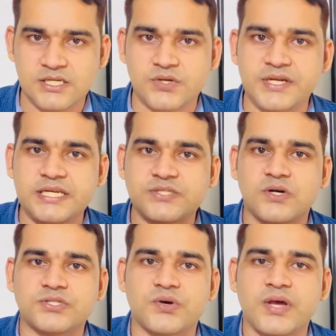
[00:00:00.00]
So, it is
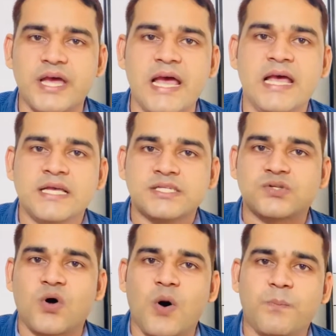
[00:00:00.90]
also a
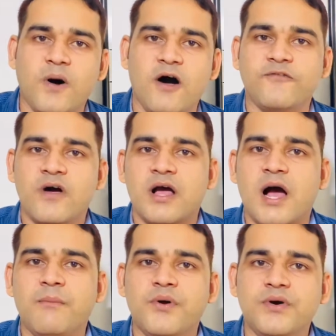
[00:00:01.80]
scope of
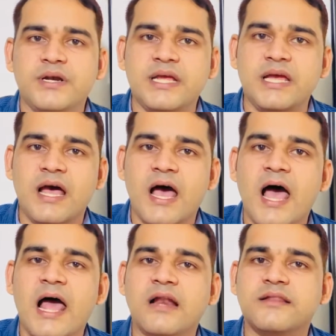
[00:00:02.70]
community
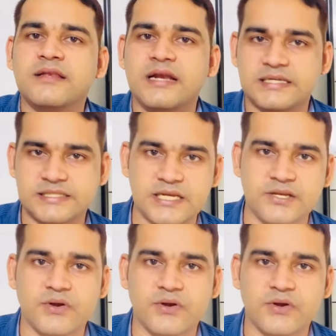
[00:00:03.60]
health nursing.